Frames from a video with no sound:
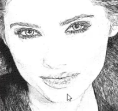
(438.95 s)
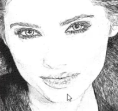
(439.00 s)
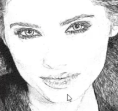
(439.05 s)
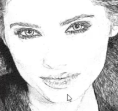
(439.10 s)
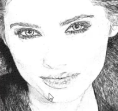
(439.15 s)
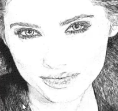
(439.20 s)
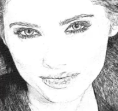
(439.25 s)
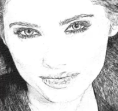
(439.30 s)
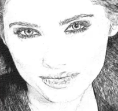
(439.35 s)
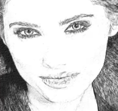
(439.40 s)

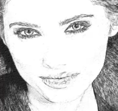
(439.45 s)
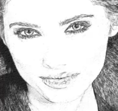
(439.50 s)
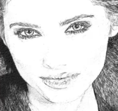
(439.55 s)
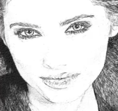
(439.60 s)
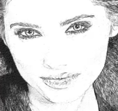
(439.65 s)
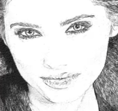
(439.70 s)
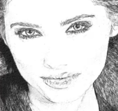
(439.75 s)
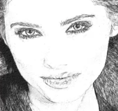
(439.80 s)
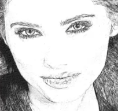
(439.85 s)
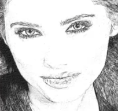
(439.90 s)
you could then
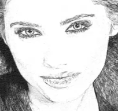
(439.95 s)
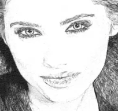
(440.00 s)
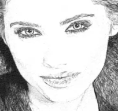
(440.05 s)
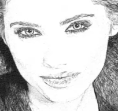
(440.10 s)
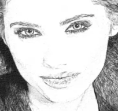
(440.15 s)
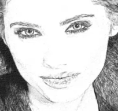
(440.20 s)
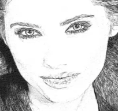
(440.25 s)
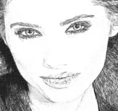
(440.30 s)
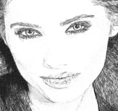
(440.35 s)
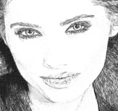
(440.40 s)
go
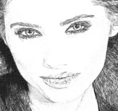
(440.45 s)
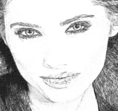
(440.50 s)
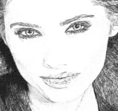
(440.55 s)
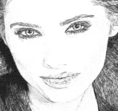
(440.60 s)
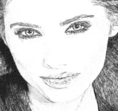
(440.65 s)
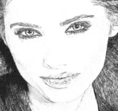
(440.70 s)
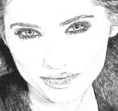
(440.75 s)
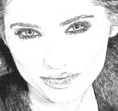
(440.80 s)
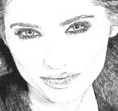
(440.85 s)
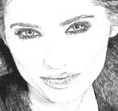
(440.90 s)
through
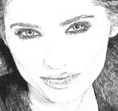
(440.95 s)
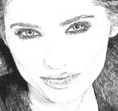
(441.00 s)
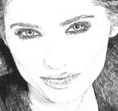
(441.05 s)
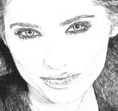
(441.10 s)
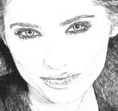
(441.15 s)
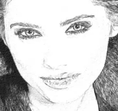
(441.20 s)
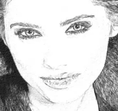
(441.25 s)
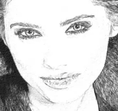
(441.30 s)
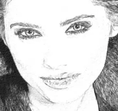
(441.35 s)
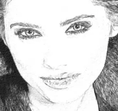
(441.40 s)
and take
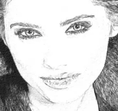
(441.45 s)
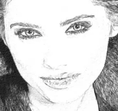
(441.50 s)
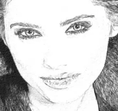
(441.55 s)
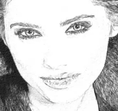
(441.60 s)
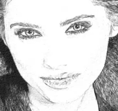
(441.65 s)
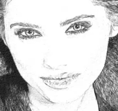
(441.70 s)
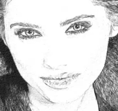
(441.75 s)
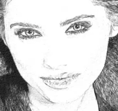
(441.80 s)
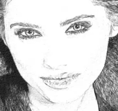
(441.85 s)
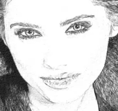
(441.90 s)
a look
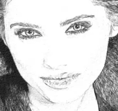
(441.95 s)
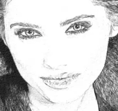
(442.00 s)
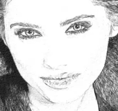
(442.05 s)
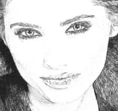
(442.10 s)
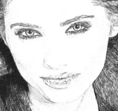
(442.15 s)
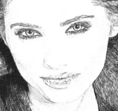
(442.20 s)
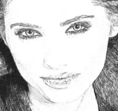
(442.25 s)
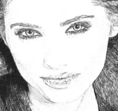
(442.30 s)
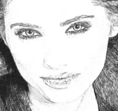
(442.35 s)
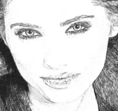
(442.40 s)
at what
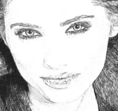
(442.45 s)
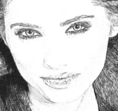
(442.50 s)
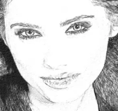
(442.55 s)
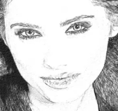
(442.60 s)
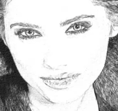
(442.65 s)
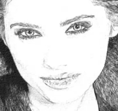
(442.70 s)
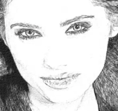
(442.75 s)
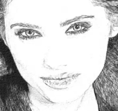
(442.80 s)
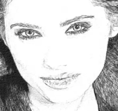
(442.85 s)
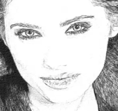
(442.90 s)
it's
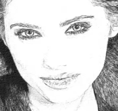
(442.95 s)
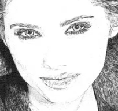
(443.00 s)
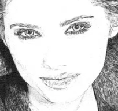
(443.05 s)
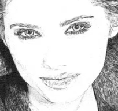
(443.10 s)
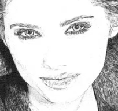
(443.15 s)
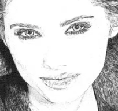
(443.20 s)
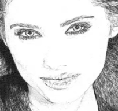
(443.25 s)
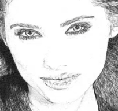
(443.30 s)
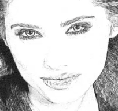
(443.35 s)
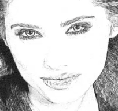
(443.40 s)
achieved.